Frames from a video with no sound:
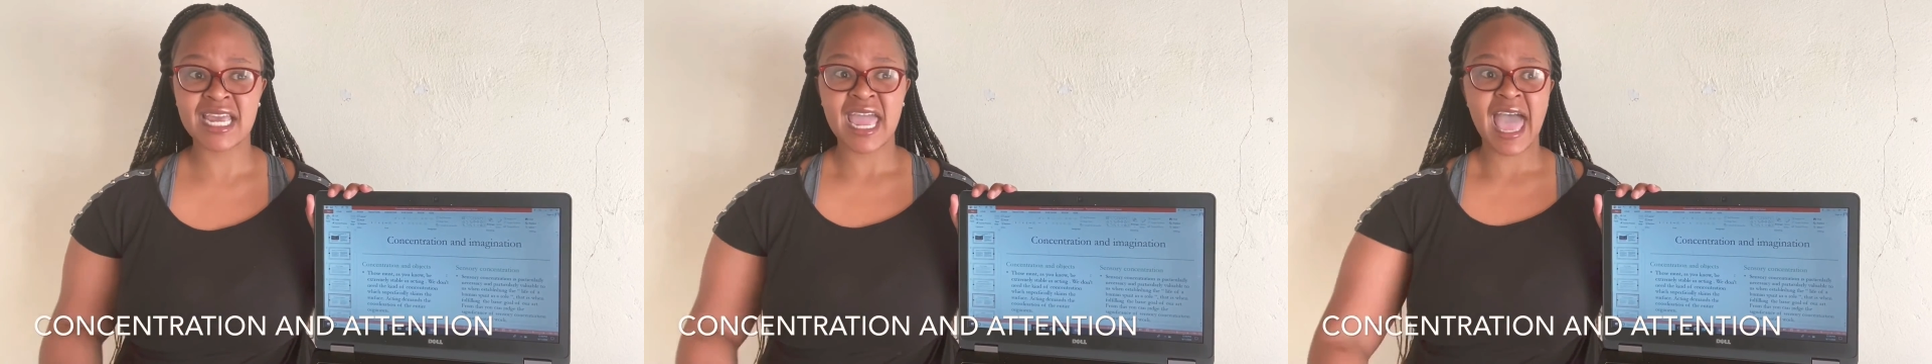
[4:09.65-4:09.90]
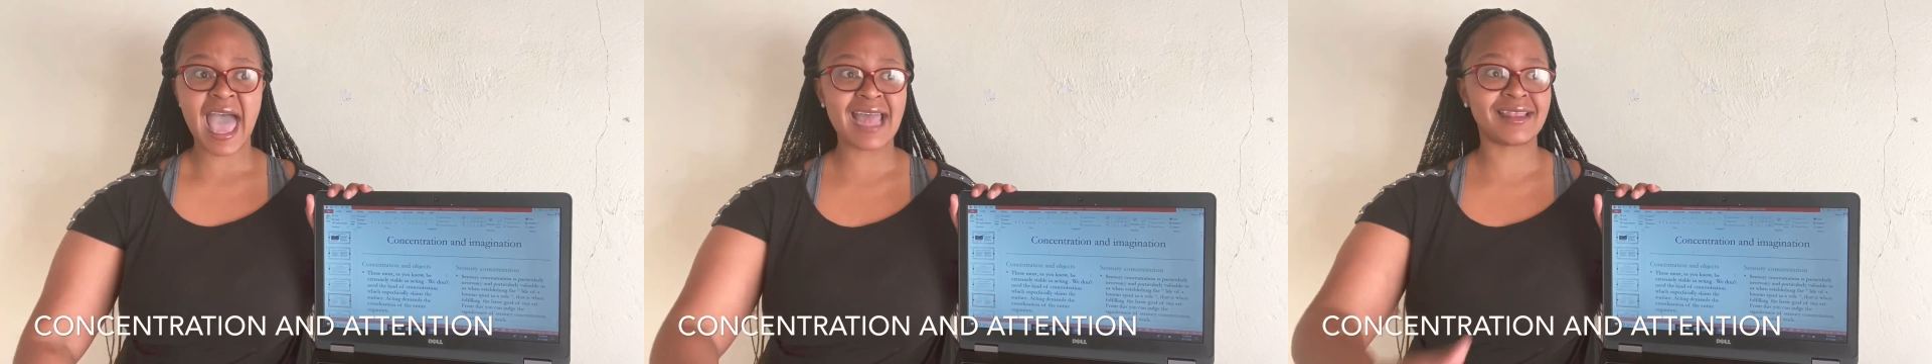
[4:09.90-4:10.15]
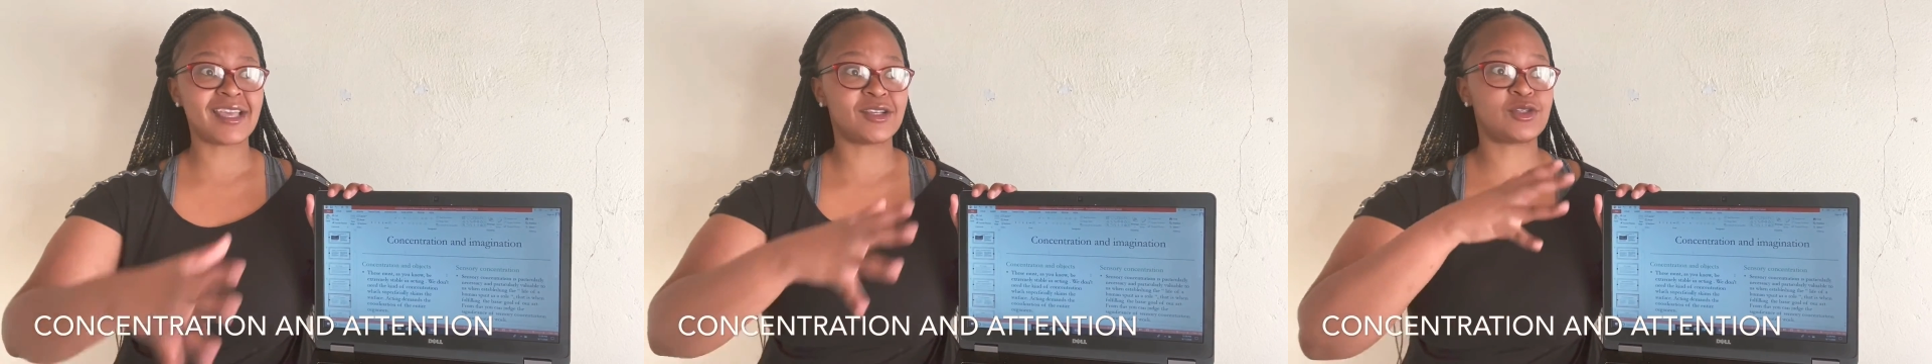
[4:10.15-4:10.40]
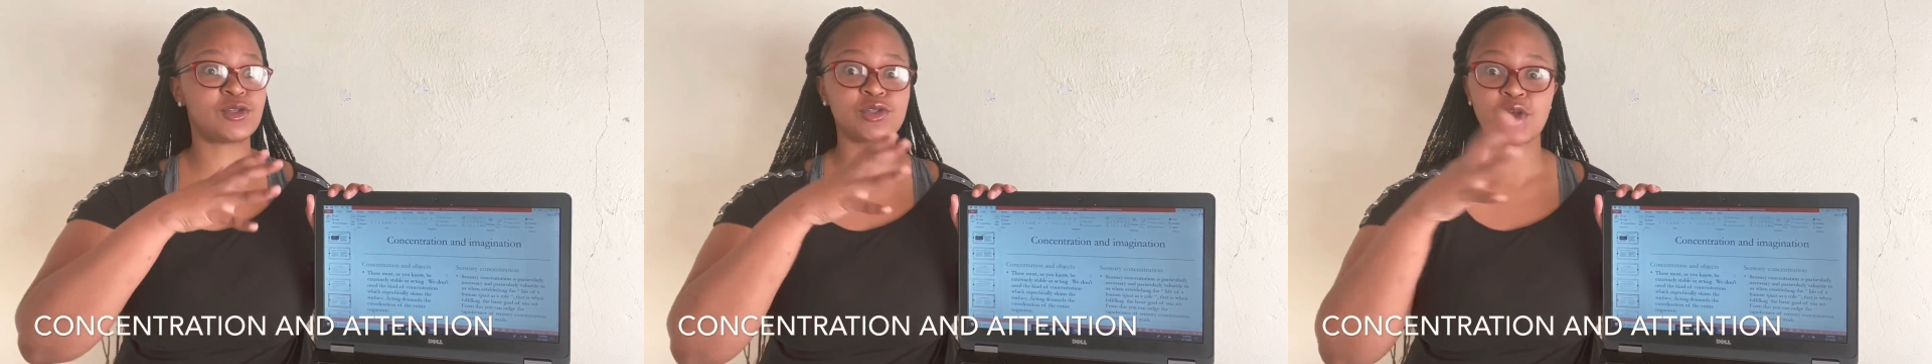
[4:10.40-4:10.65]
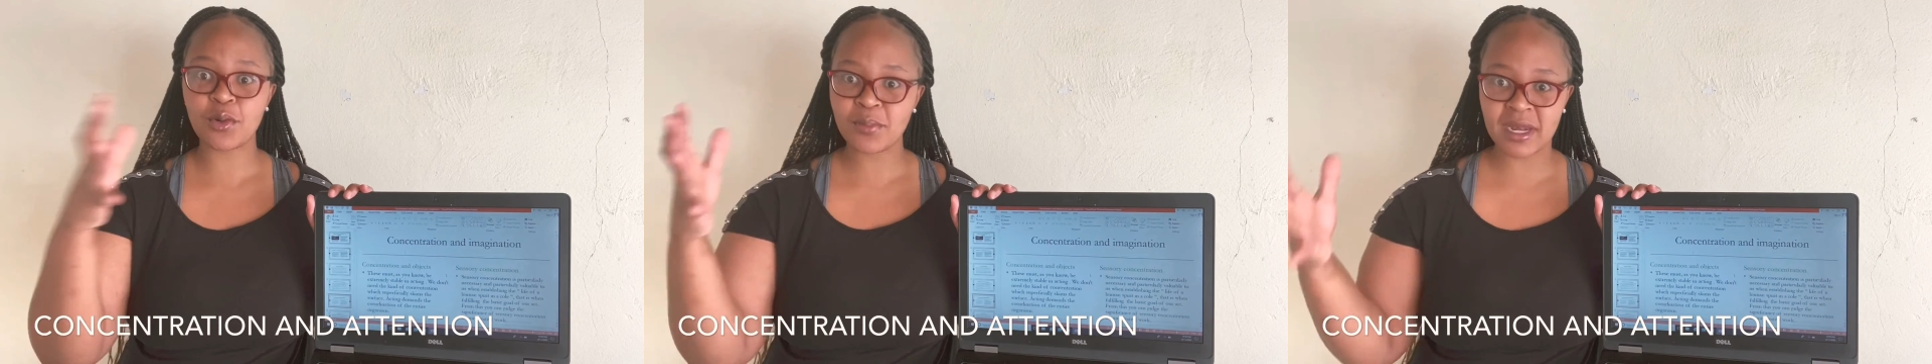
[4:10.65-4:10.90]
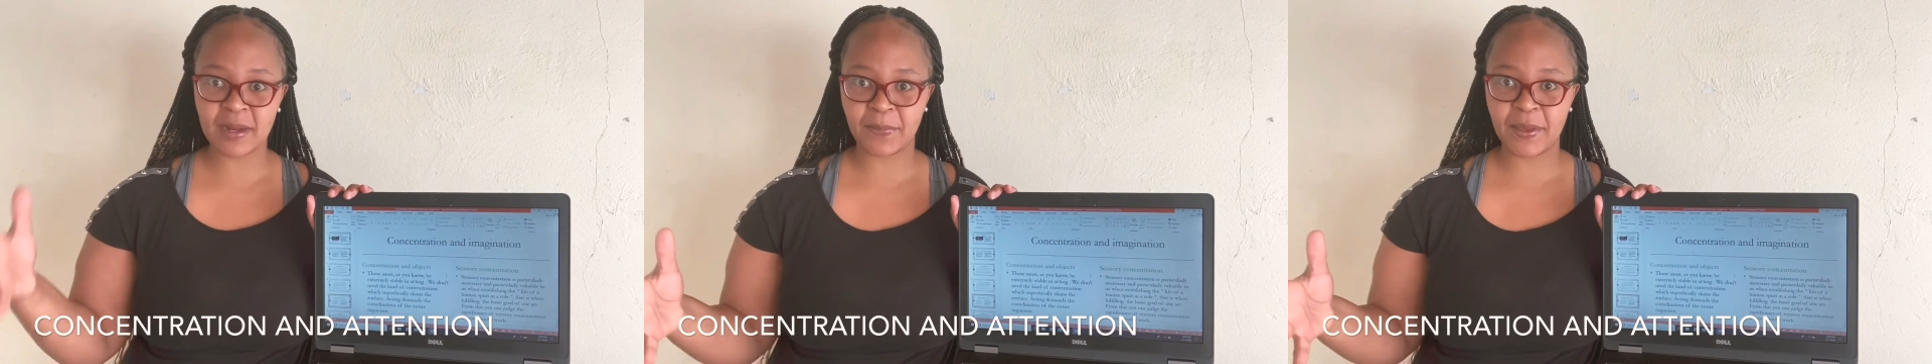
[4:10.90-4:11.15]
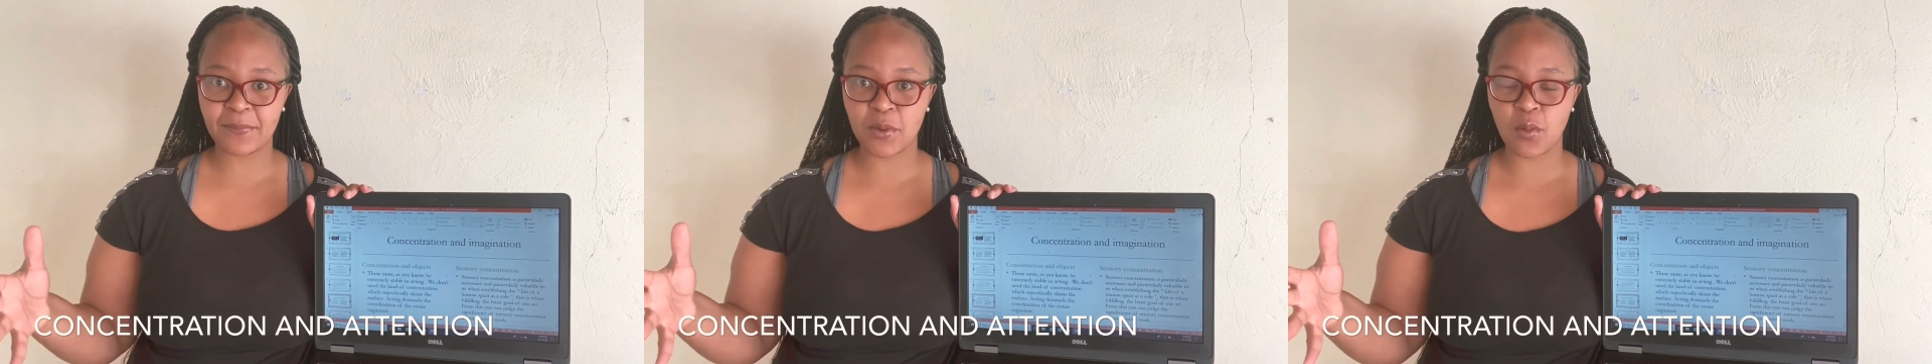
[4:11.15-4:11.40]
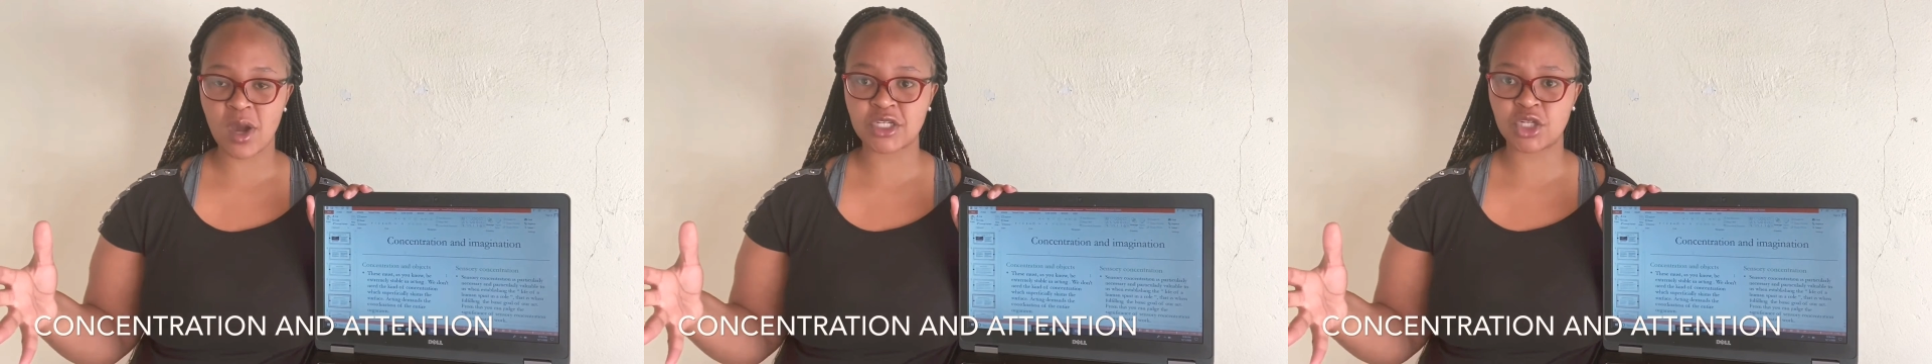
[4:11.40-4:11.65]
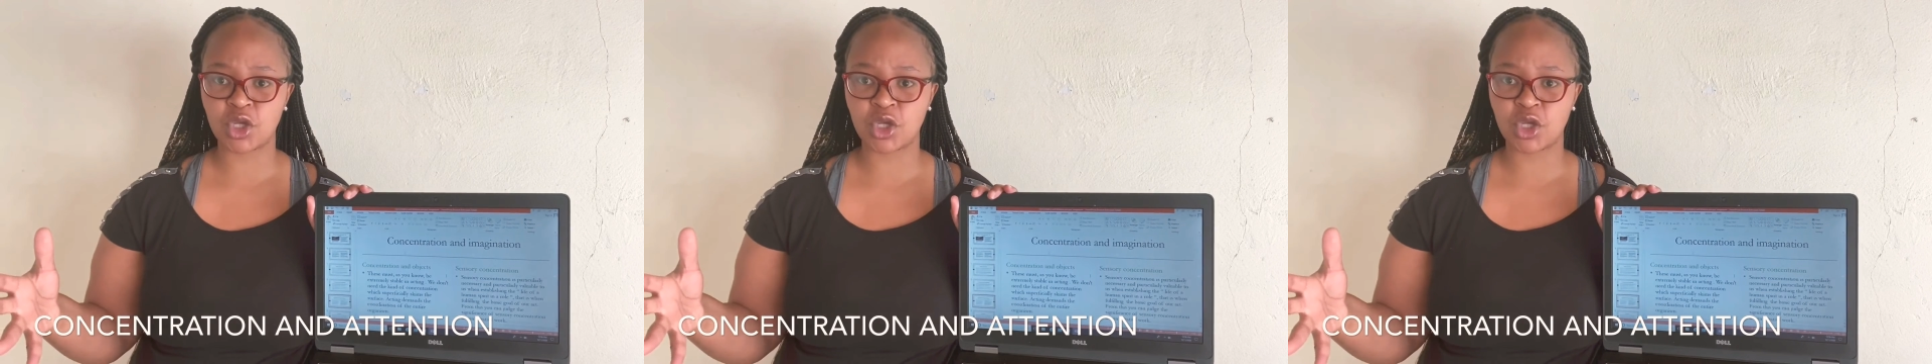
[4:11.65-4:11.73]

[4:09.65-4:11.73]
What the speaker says: and there's so many people watching